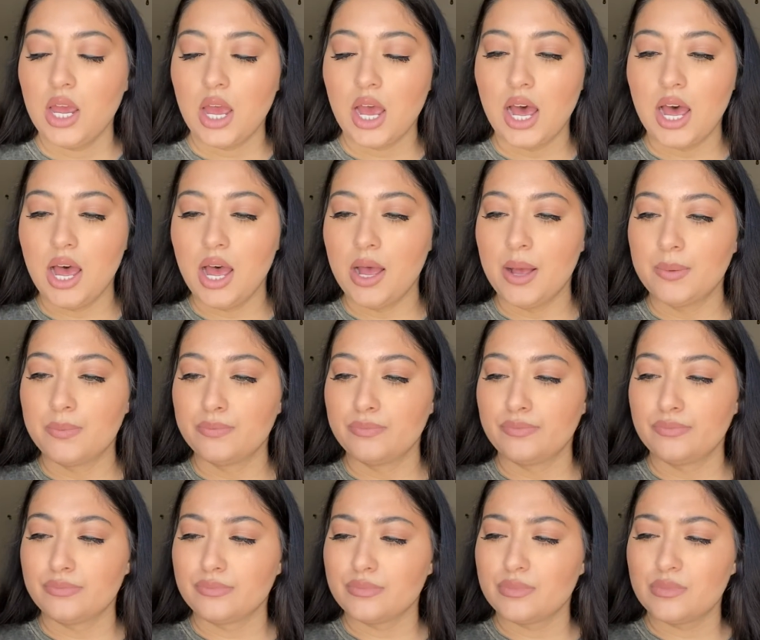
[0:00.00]

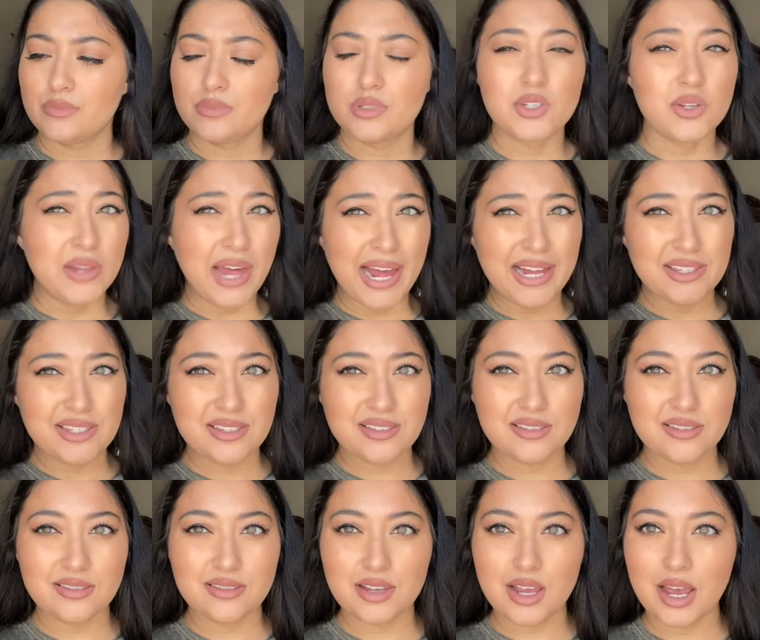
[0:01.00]
Um, so
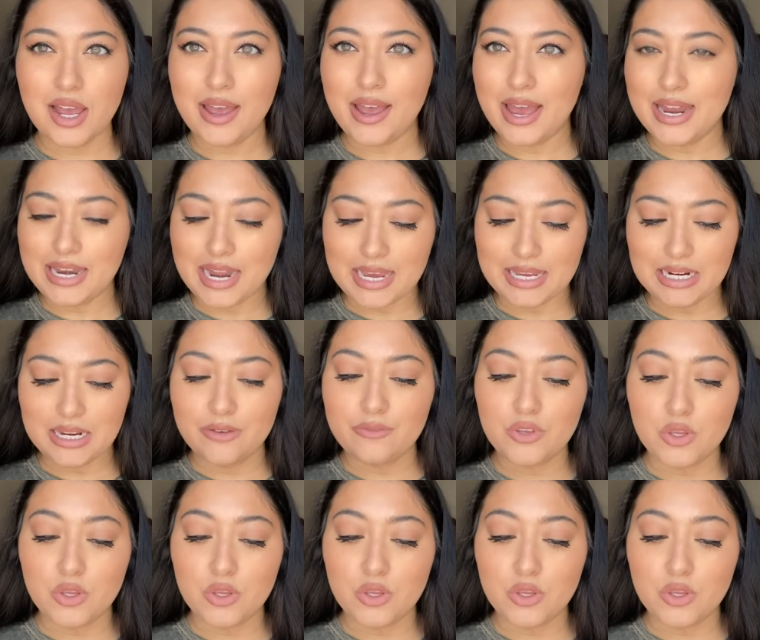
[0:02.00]
that's a negative.